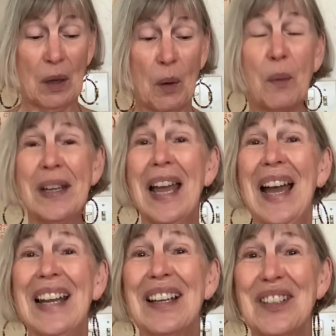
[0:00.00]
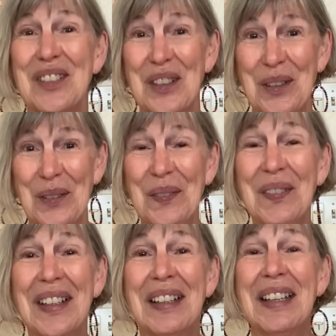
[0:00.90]
we had a Zoom
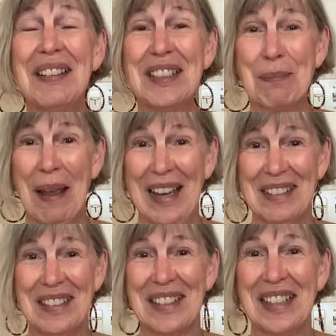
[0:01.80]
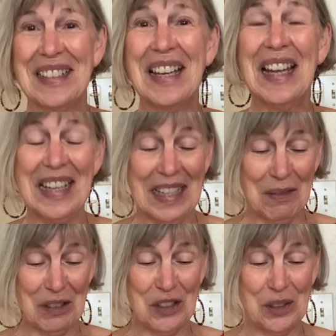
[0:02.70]
this past Sunday. It
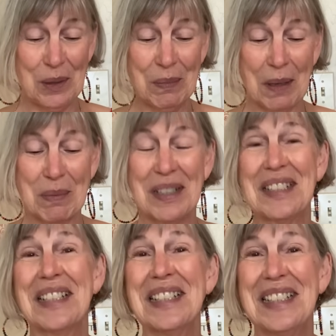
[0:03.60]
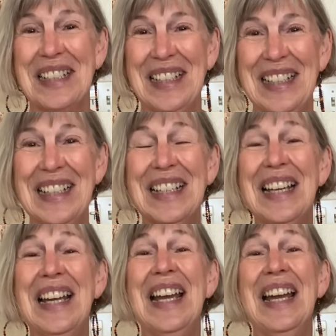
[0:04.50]
was Zoom number 16,
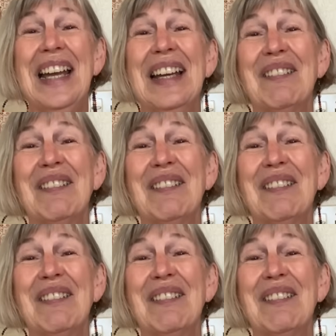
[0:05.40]
It